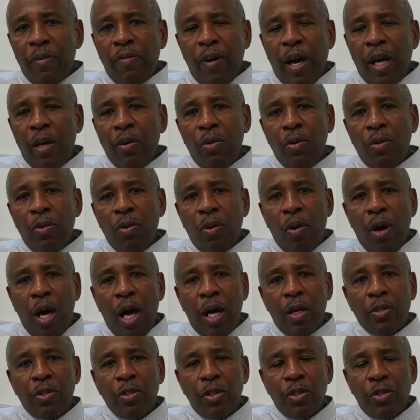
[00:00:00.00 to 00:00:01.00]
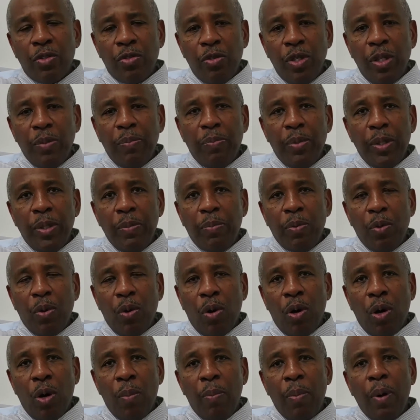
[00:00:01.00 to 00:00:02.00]
if I don't know how to treat people
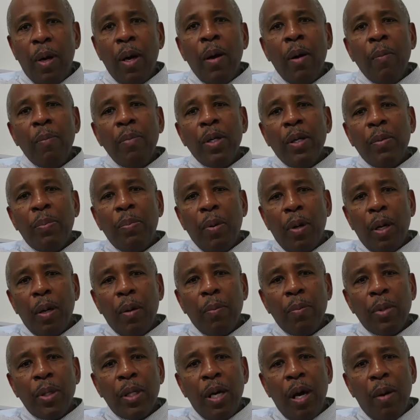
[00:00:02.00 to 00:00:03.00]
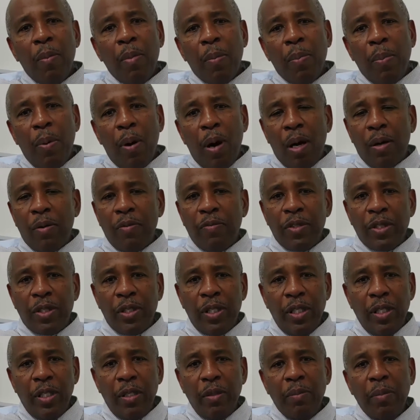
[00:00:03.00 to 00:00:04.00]
or become a part of a
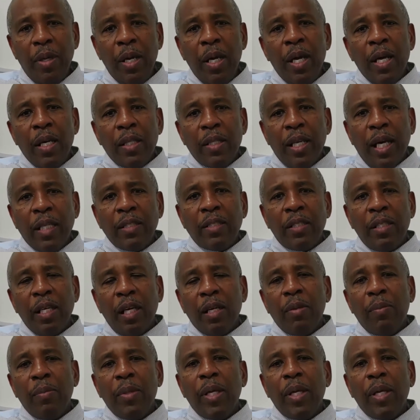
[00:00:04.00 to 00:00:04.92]
team, that's telling